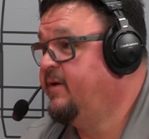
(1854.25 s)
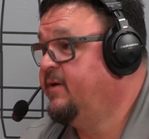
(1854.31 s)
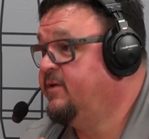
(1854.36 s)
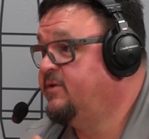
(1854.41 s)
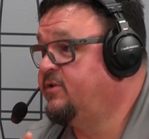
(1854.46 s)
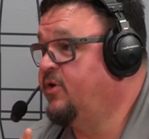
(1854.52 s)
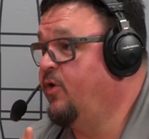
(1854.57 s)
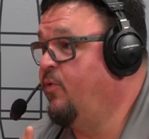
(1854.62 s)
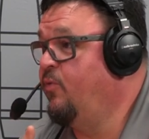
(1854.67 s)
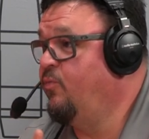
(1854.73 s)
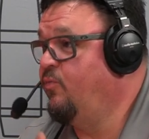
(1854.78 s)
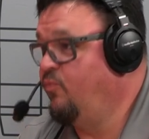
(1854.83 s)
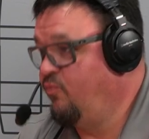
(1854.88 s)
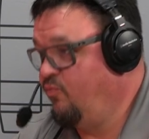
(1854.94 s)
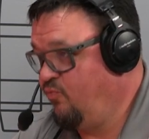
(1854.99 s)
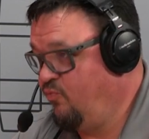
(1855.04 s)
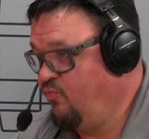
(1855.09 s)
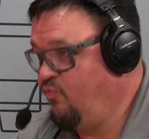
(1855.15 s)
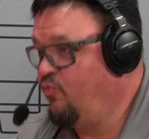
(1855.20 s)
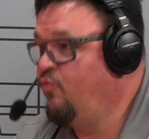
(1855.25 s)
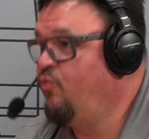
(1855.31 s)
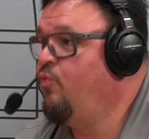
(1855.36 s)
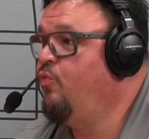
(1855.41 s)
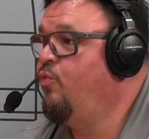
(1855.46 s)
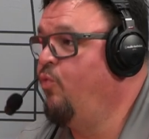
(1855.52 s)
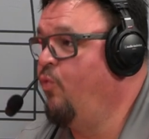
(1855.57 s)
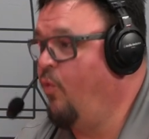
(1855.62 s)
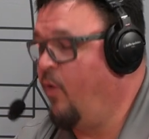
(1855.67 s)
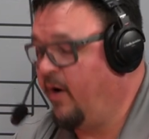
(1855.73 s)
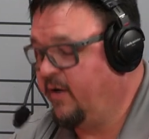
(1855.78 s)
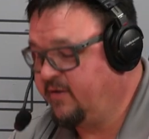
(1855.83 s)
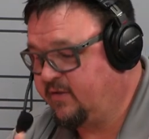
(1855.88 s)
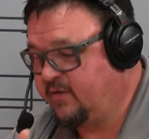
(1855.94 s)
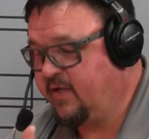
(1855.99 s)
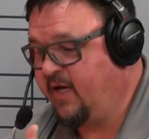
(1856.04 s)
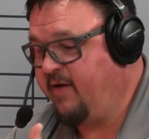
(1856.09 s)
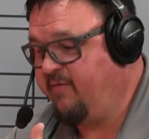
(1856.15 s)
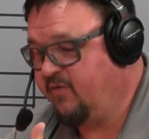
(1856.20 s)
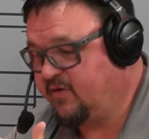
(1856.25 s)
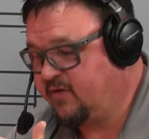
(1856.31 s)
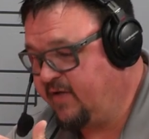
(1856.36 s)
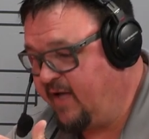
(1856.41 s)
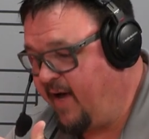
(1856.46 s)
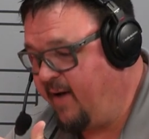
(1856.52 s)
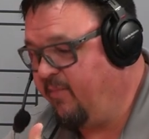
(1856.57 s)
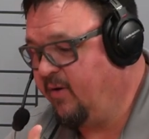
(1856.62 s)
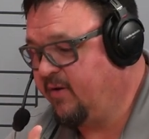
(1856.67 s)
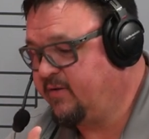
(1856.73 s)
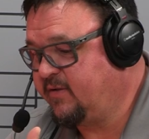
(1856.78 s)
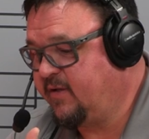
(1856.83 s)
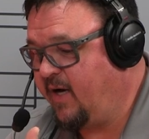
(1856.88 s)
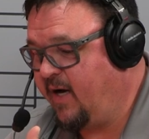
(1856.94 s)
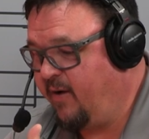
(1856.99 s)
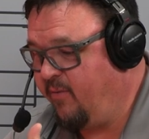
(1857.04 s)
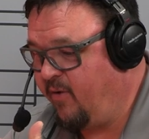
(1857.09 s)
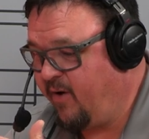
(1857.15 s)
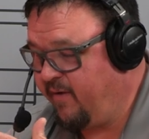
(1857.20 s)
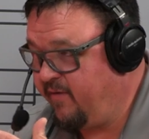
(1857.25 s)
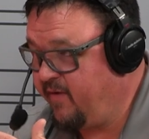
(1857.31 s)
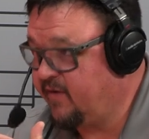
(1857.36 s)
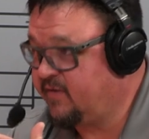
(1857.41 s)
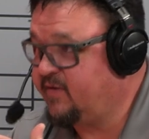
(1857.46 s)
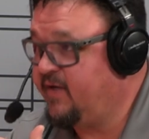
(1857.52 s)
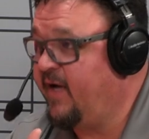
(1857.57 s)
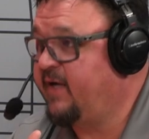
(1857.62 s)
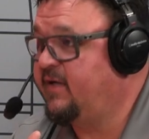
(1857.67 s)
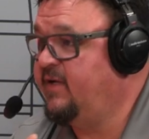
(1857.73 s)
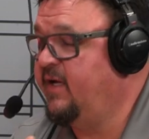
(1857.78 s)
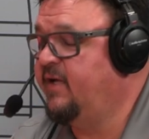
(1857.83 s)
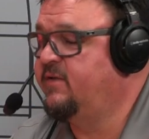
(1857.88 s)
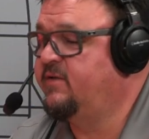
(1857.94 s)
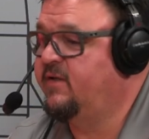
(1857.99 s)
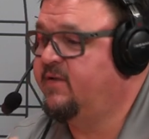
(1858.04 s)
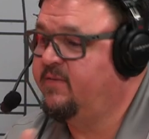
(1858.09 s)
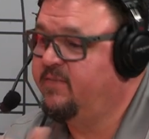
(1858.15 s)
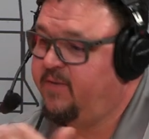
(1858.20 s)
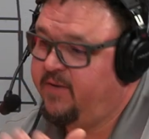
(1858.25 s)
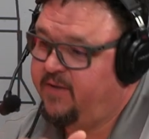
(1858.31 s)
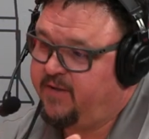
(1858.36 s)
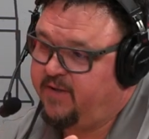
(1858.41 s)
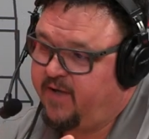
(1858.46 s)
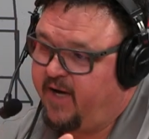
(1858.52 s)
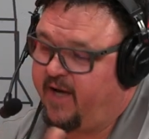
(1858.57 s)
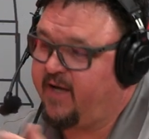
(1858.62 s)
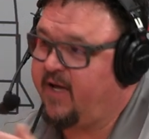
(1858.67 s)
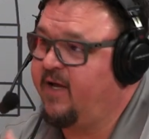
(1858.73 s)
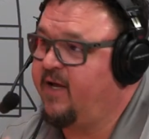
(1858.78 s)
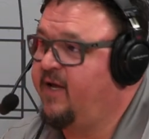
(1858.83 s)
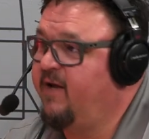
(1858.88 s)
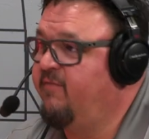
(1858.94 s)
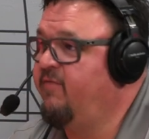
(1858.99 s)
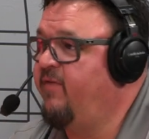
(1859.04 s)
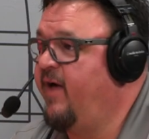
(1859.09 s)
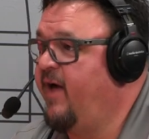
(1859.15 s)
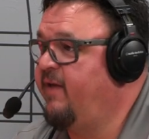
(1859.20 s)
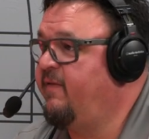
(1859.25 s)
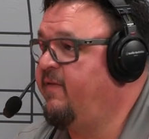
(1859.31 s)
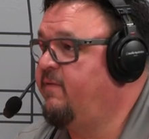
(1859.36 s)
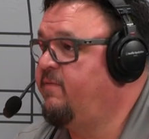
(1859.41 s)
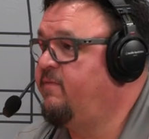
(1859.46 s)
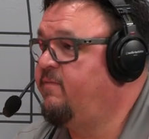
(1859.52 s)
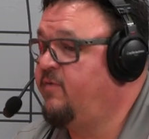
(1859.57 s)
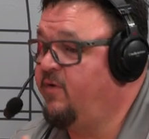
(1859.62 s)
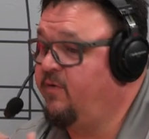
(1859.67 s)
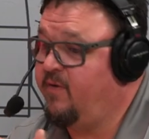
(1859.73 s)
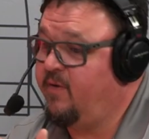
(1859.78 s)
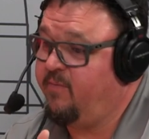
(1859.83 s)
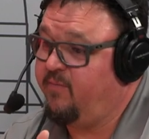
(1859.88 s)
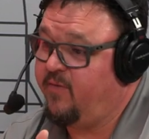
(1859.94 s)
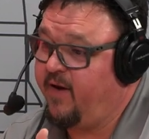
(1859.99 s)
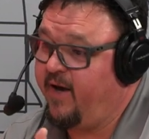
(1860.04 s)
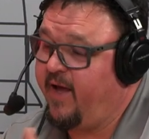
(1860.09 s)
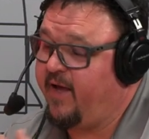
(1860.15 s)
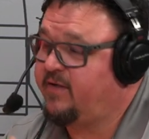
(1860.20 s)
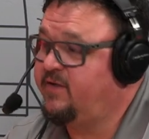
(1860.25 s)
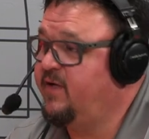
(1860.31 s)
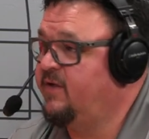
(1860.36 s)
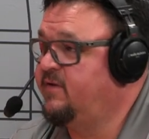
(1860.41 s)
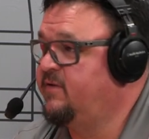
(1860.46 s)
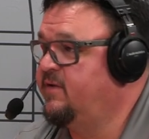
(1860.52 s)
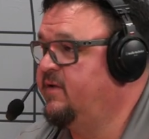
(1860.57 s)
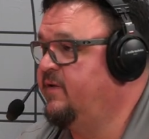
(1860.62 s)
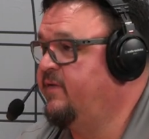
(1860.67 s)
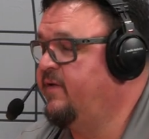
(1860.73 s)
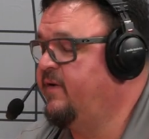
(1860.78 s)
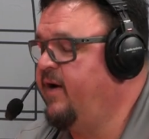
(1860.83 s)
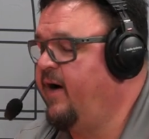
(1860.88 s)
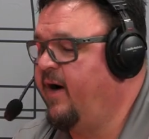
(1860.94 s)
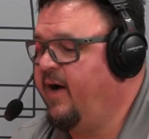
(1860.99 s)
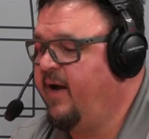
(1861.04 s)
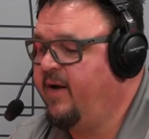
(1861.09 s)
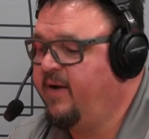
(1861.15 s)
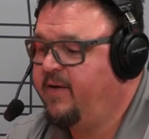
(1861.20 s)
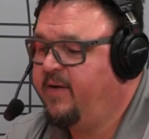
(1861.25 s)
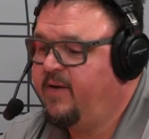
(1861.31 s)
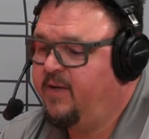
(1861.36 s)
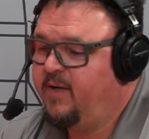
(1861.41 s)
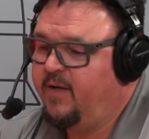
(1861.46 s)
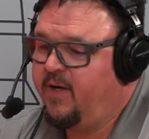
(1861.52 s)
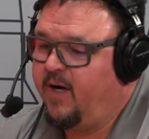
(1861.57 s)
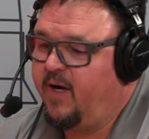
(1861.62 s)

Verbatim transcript: really so is that next level. Once they've established, I want this neck tension, I can give that to them, the neck tension and the die. Mm-hmm.